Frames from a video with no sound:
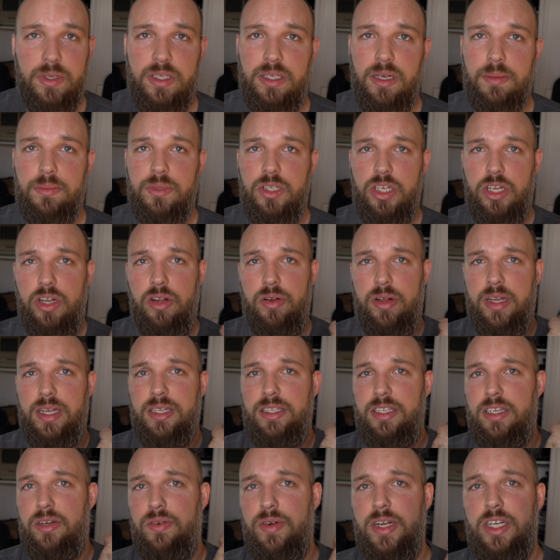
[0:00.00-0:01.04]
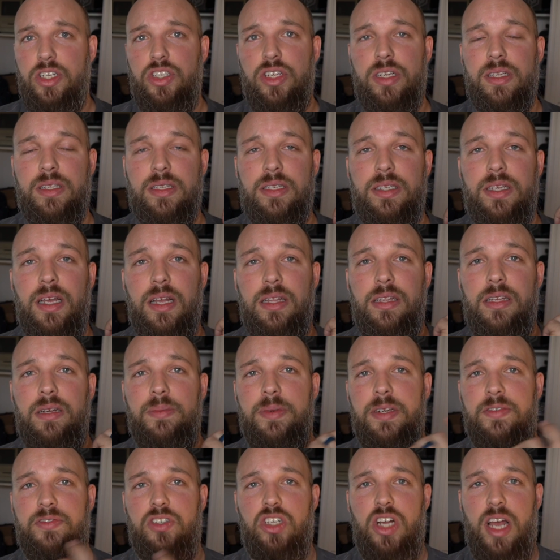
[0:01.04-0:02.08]
with some security considerations, a
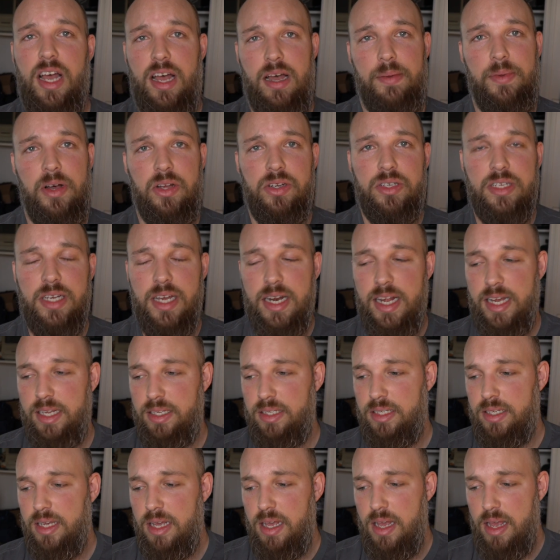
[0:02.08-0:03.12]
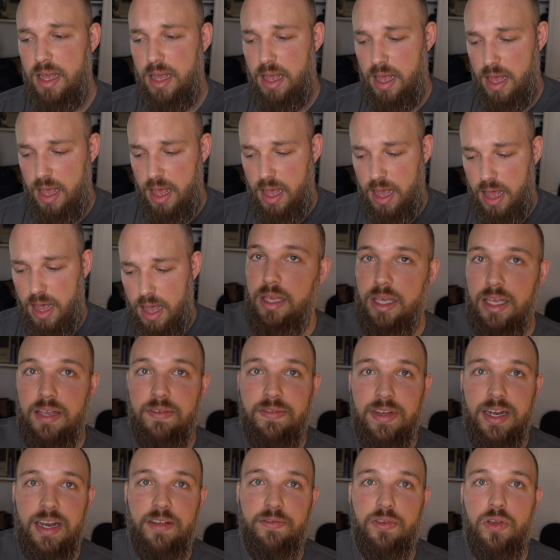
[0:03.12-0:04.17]
little bit of chat about DNS.
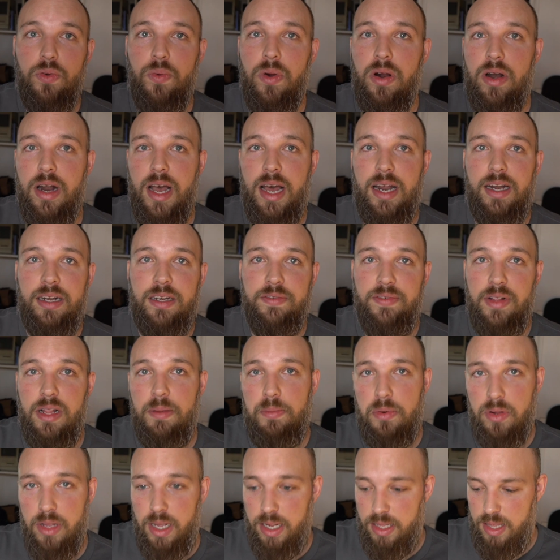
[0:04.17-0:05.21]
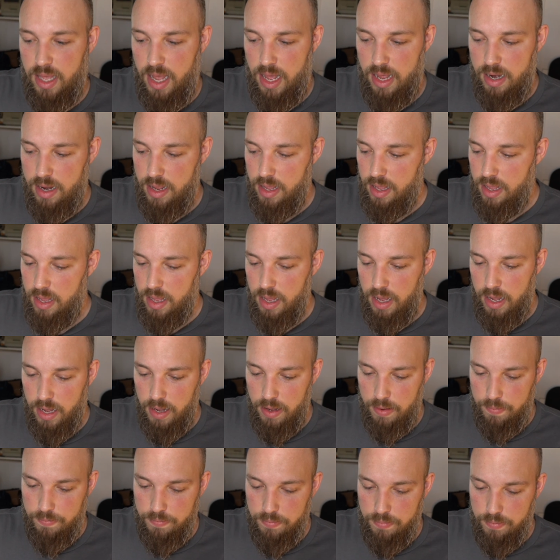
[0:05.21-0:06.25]
Even if you are not a developer like that,
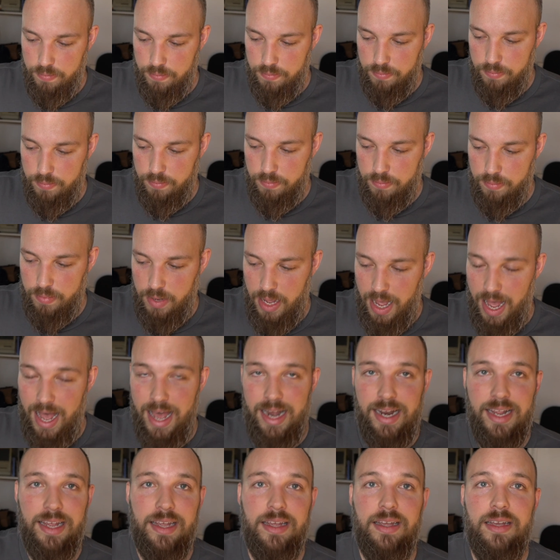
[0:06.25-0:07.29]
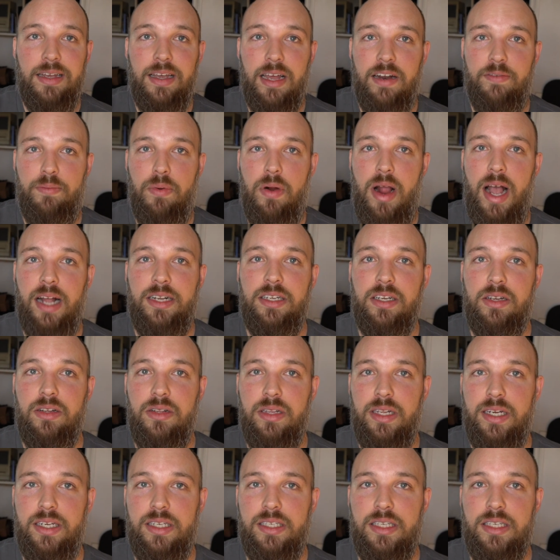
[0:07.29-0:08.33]
um, adding kind of
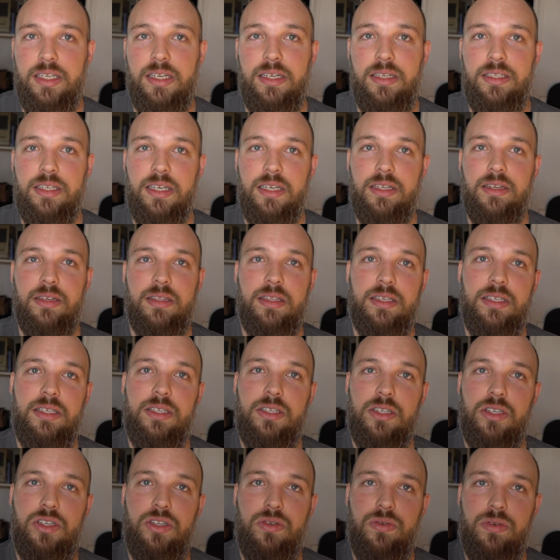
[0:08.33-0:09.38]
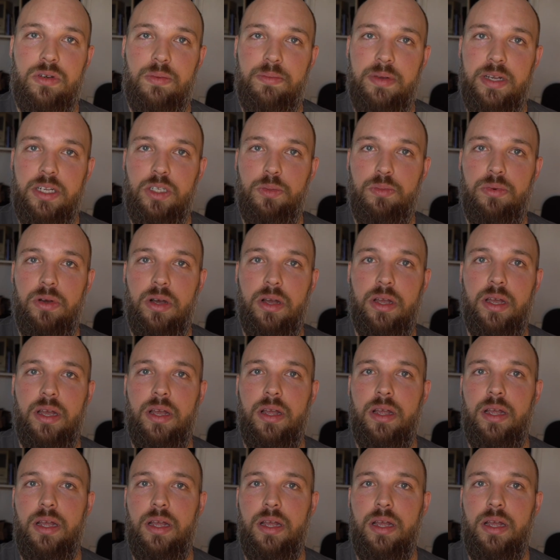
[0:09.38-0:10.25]
practical Linux skills. Like, look, this is a 200 page book.